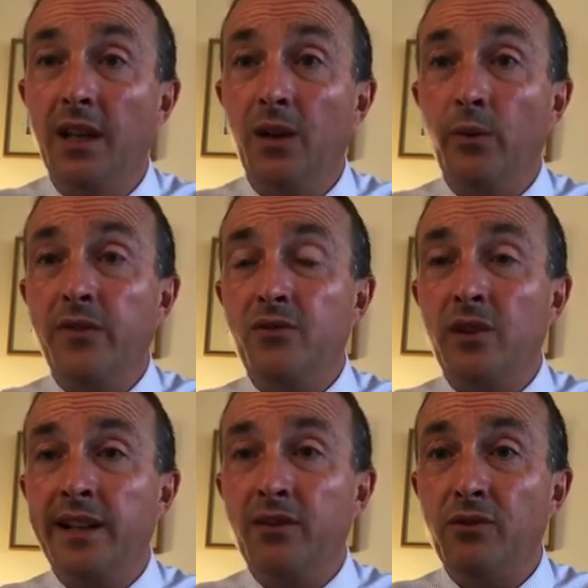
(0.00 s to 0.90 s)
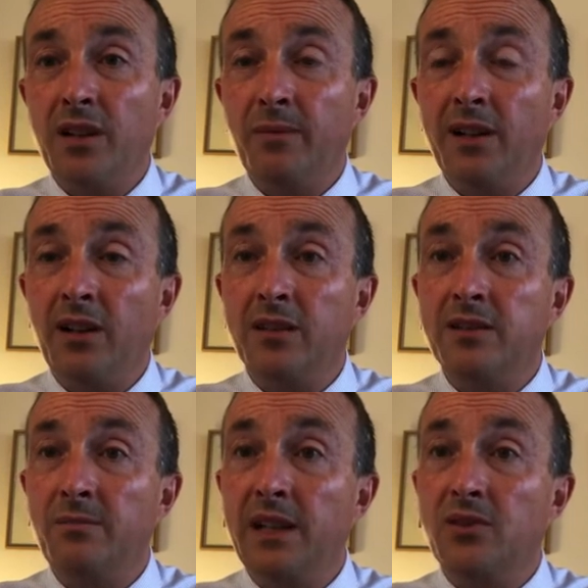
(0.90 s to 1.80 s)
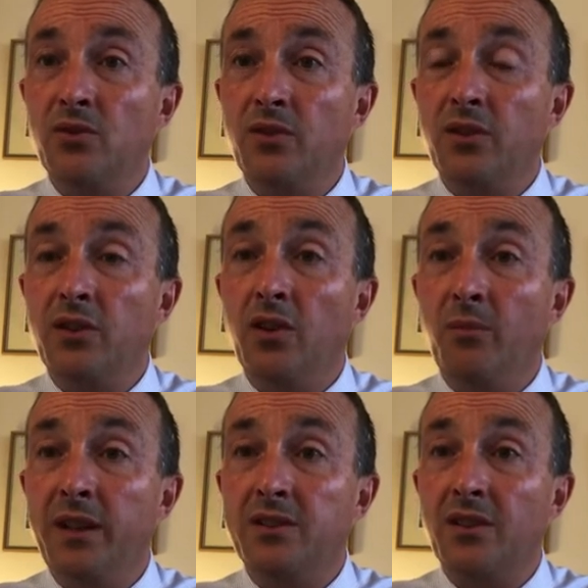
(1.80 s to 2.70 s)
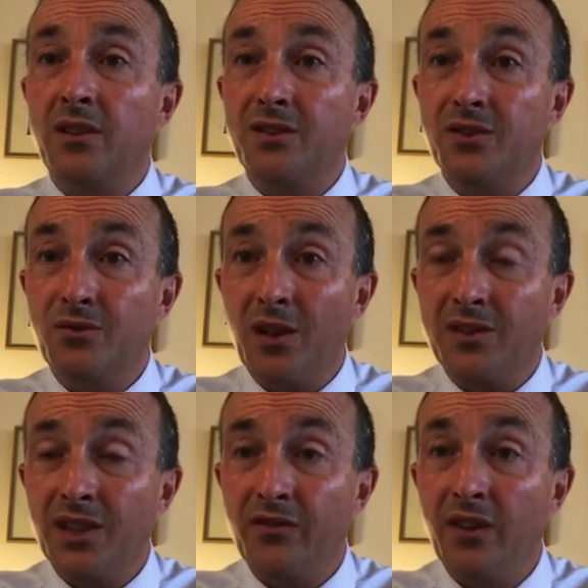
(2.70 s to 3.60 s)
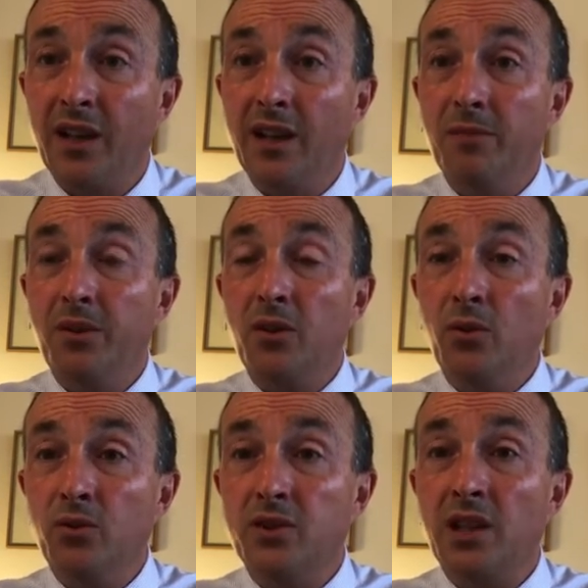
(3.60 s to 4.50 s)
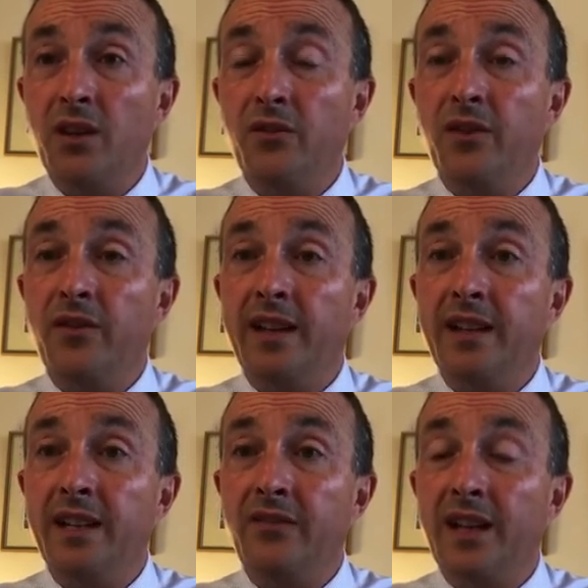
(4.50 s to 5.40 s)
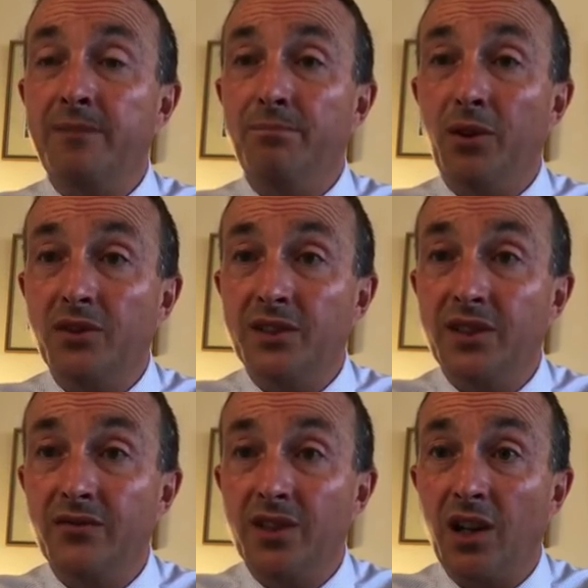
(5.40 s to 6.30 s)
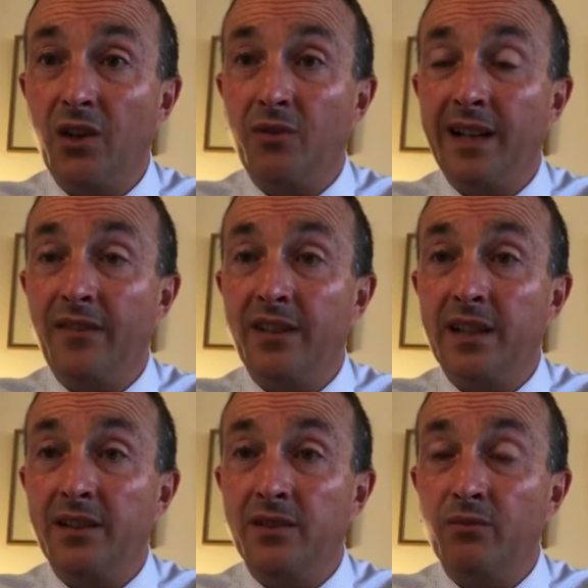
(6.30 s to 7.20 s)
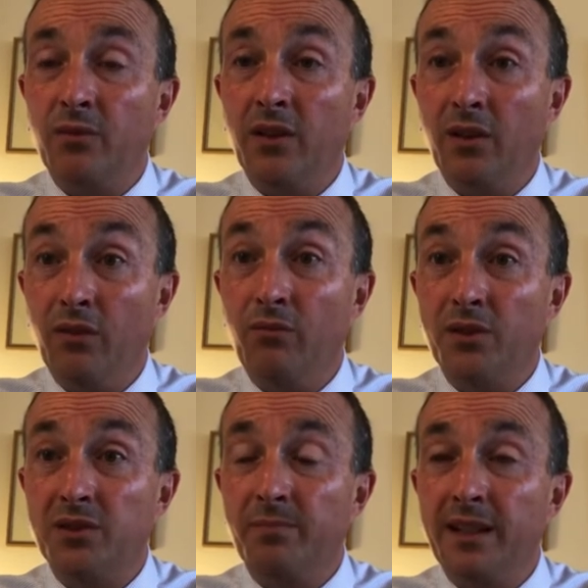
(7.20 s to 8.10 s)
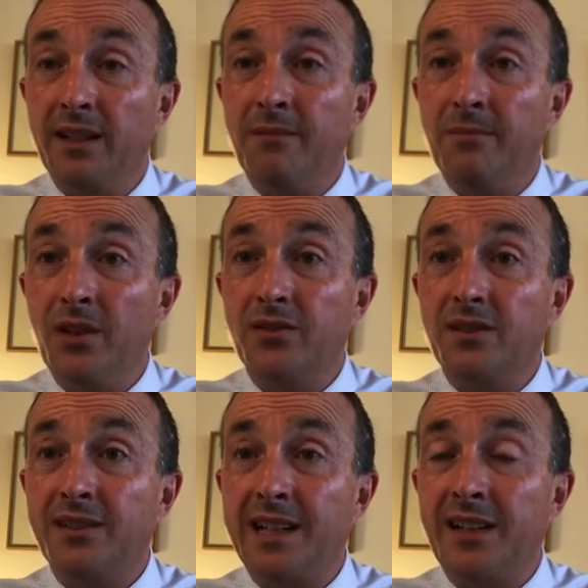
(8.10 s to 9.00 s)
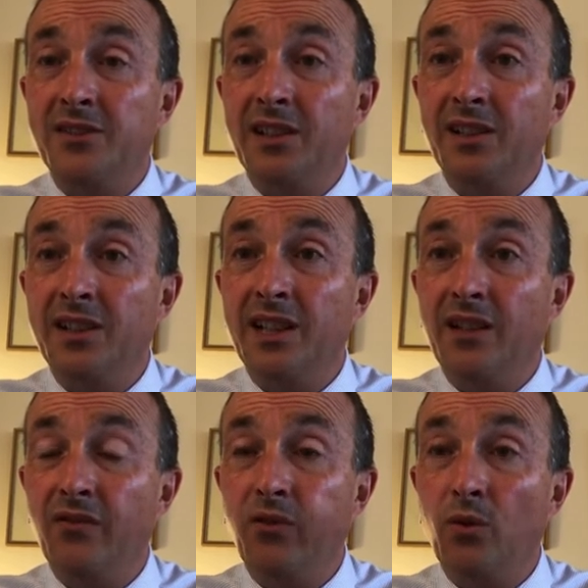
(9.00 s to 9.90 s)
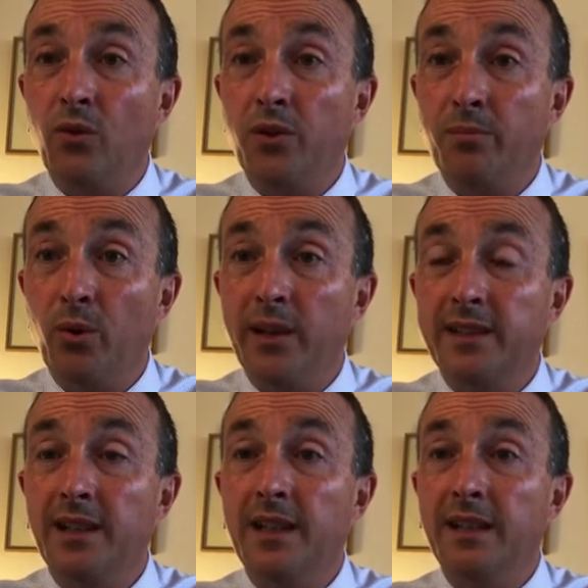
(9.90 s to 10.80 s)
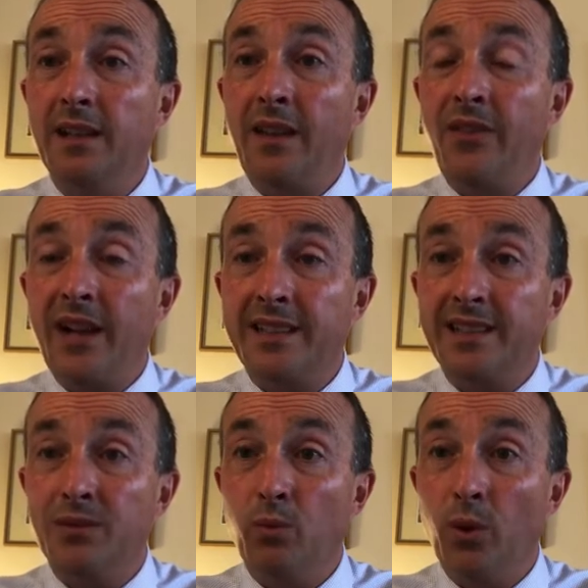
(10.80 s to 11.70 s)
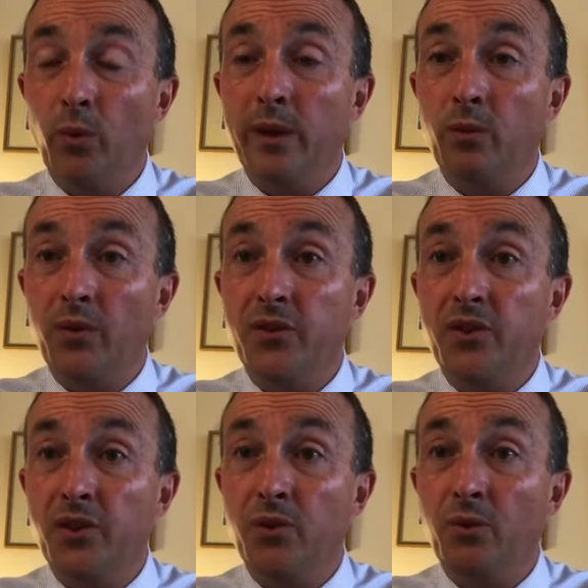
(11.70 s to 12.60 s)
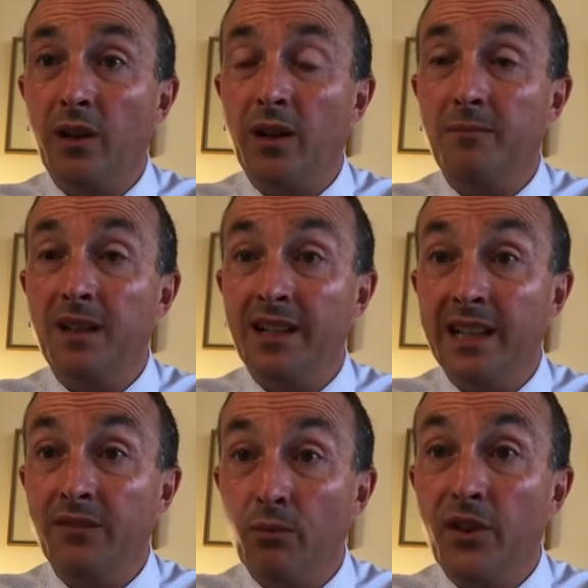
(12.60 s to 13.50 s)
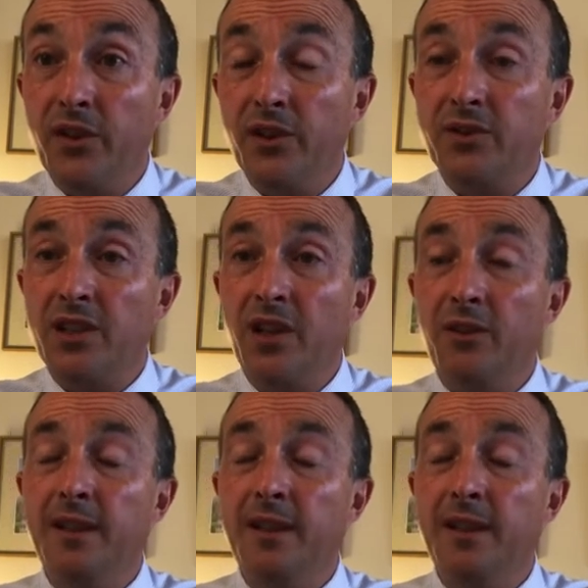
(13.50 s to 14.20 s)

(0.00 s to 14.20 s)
We have tried incredibly hard to make sure that the comments are constructive, but also that they leave a positive tone at the end of what has been a most challenging year for the boys. And that is what we want to leave with you. So